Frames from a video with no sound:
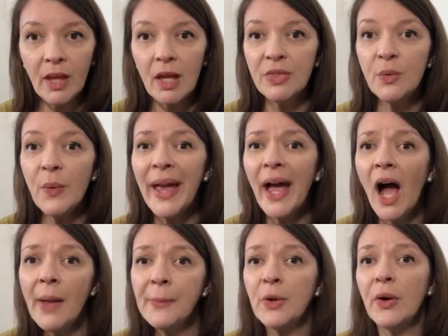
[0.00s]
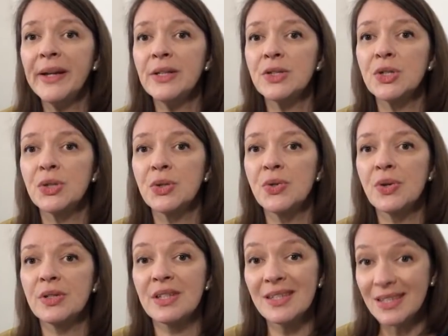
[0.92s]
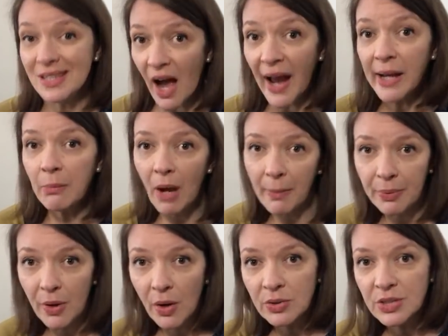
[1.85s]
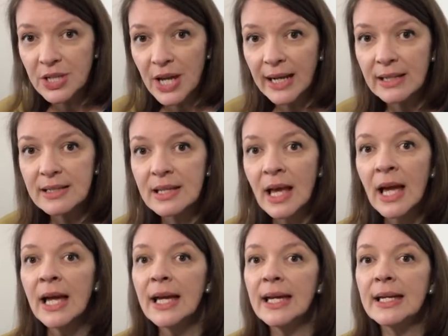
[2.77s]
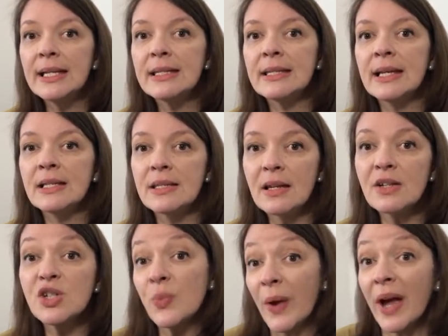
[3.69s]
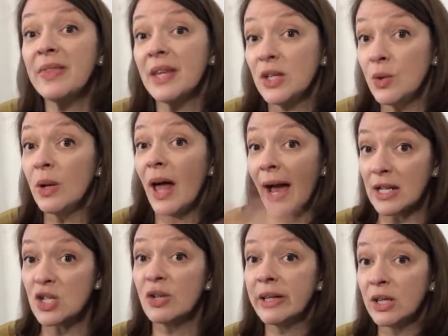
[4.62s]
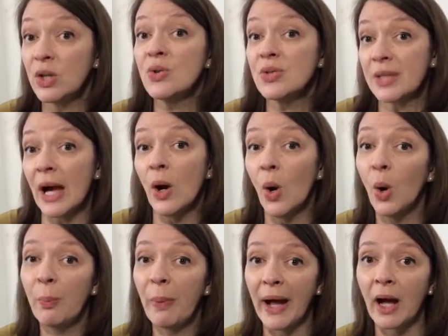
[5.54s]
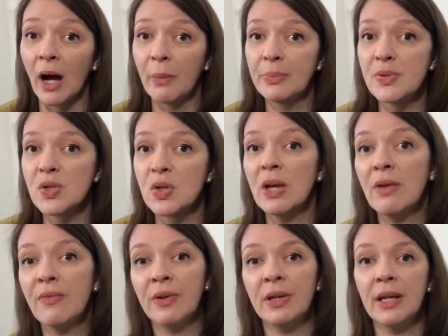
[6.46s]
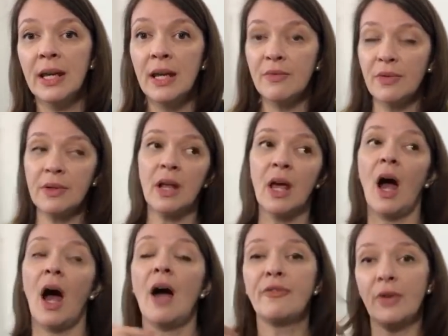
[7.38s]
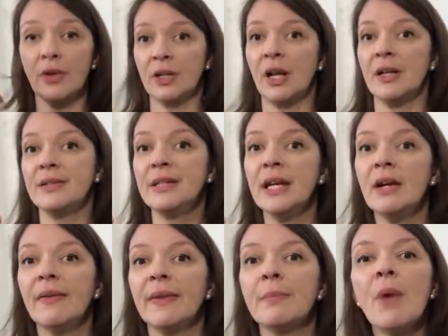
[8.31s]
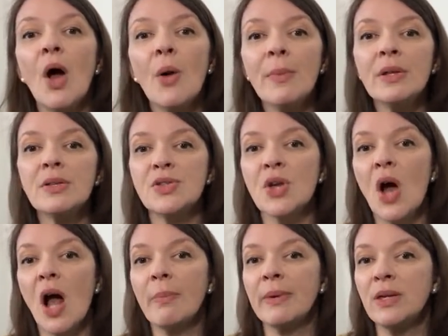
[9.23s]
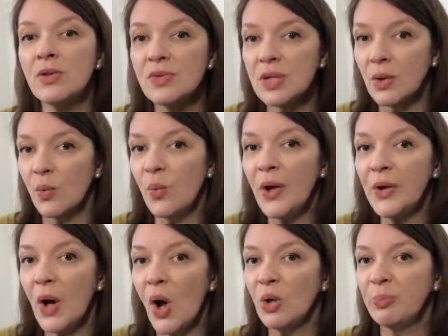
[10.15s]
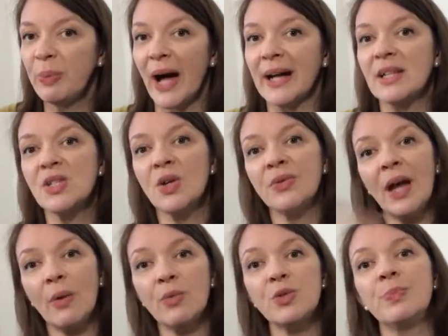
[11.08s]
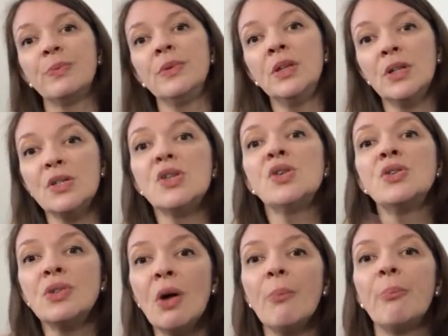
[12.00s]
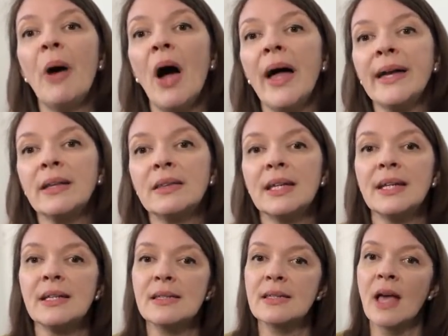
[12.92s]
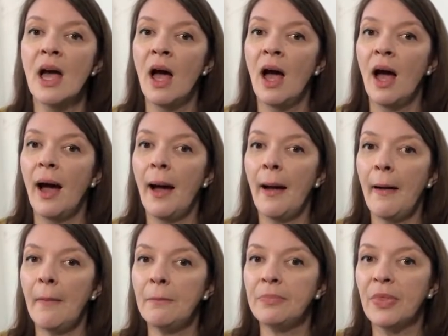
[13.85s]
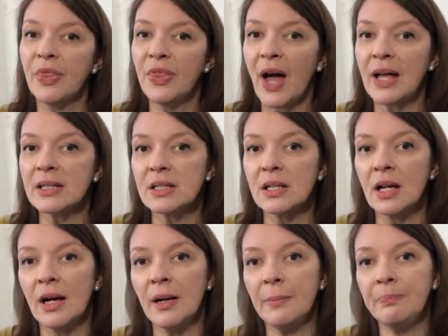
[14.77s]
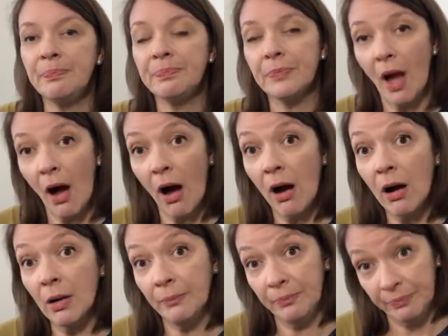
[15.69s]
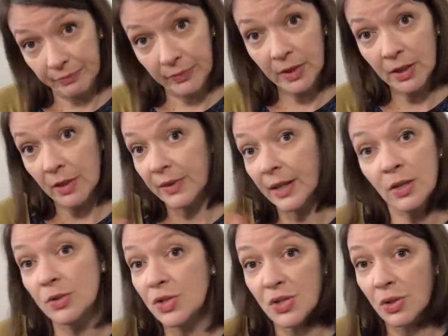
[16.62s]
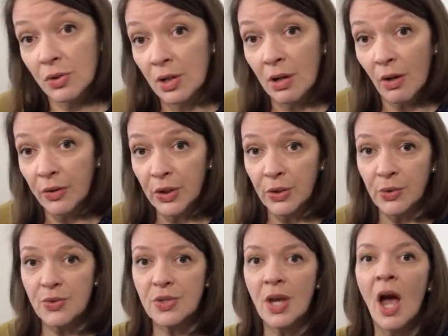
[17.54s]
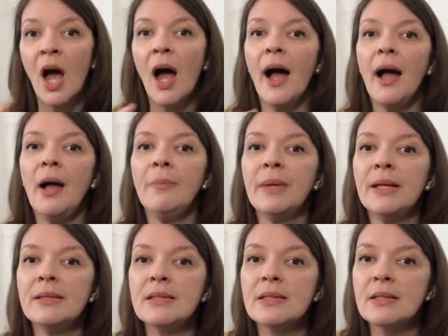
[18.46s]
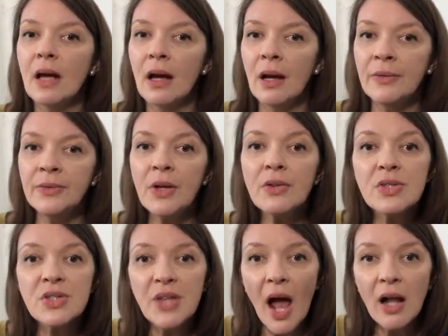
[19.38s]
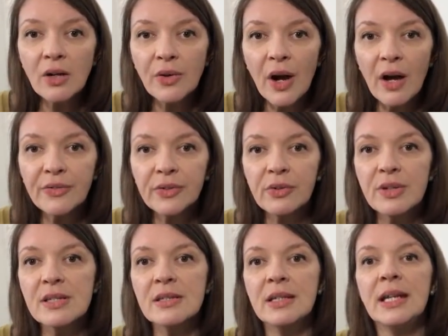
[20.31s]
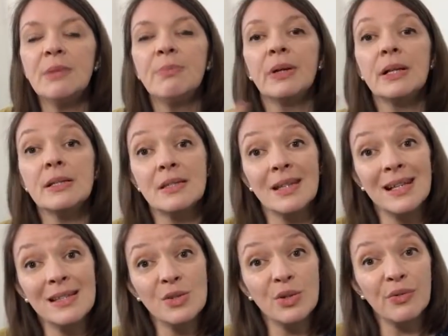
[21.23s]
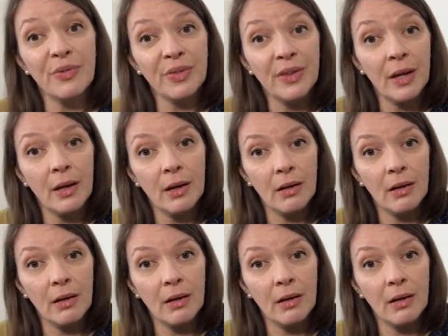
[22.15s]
the way I'm going to design my projects is in such a way that you will actually use that whole pack up. So even I've got an idea at the moment, so I'll be using one whole pack. So that would, so you're not buying things that are, that you're just gonna not use. It's not Stylecraft, Christine, but it's sort of the,